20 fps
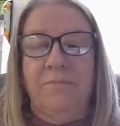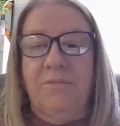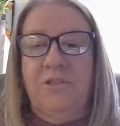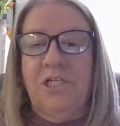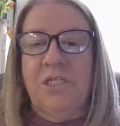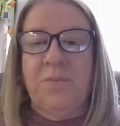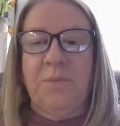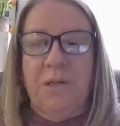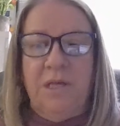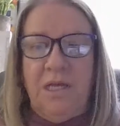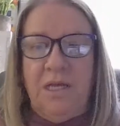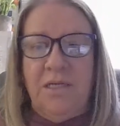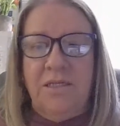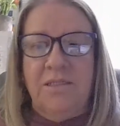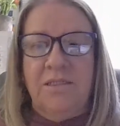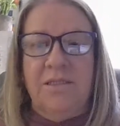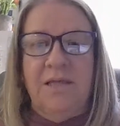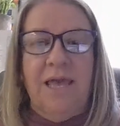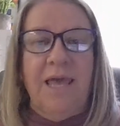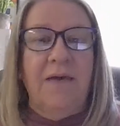just
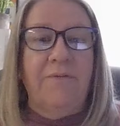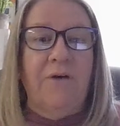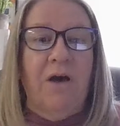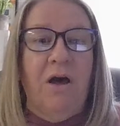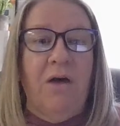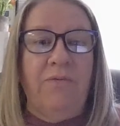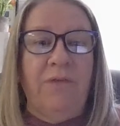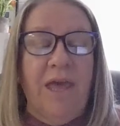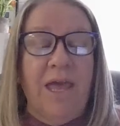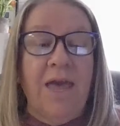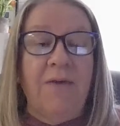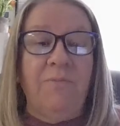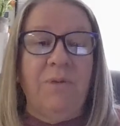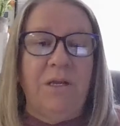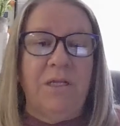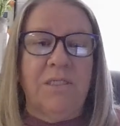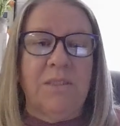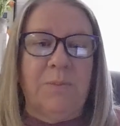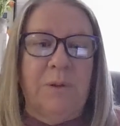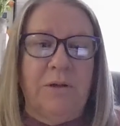because they have
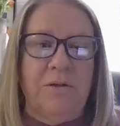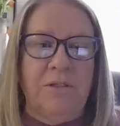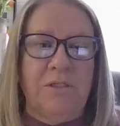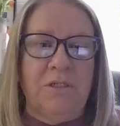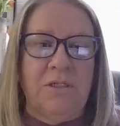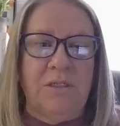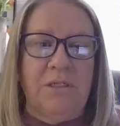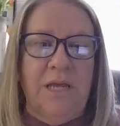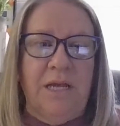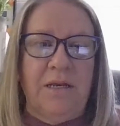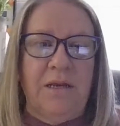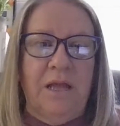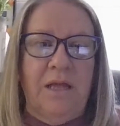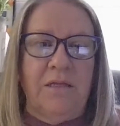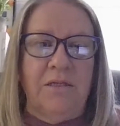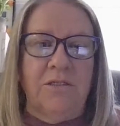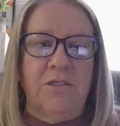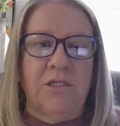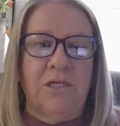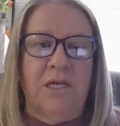been exposed to
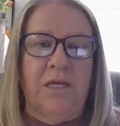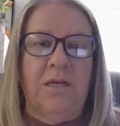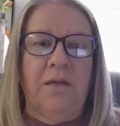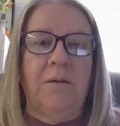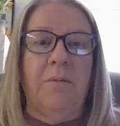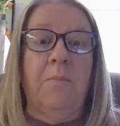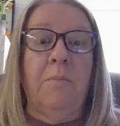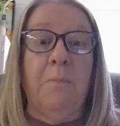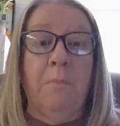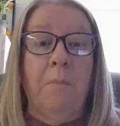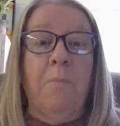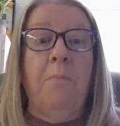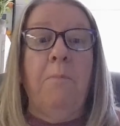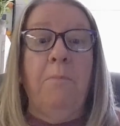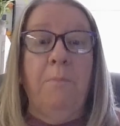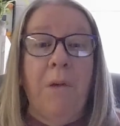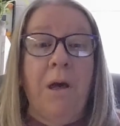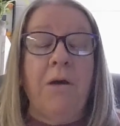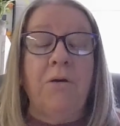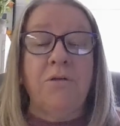technology
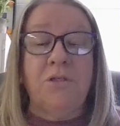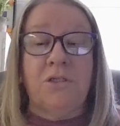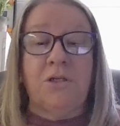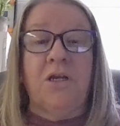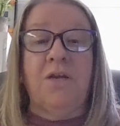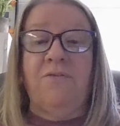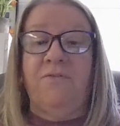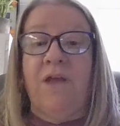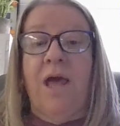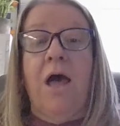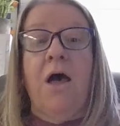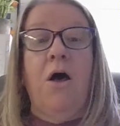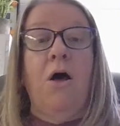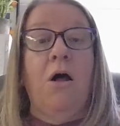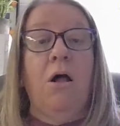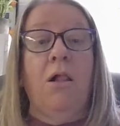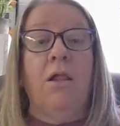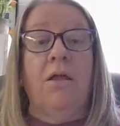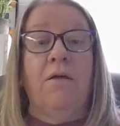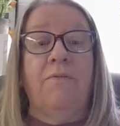most, if not
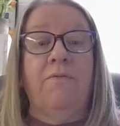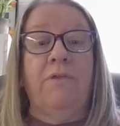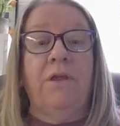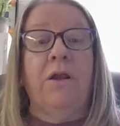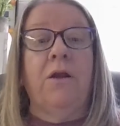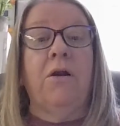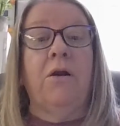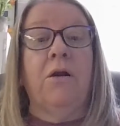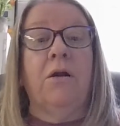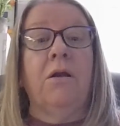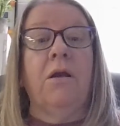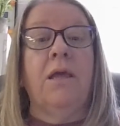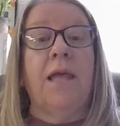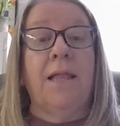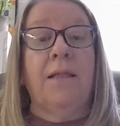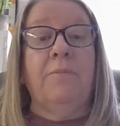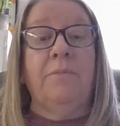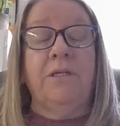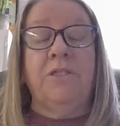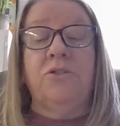all, of their
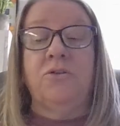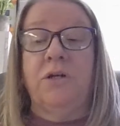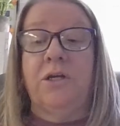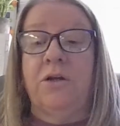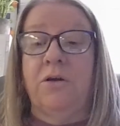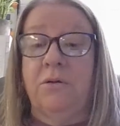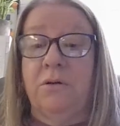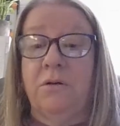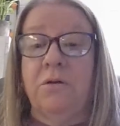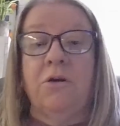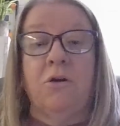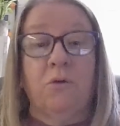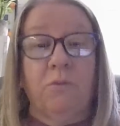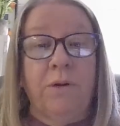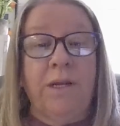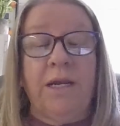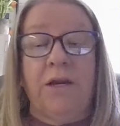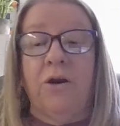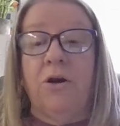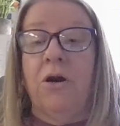elementary
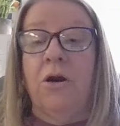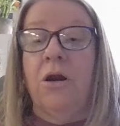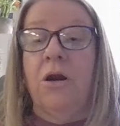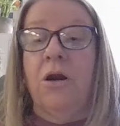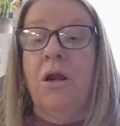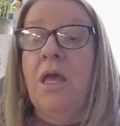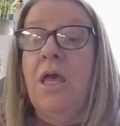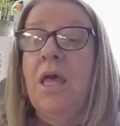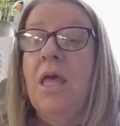career.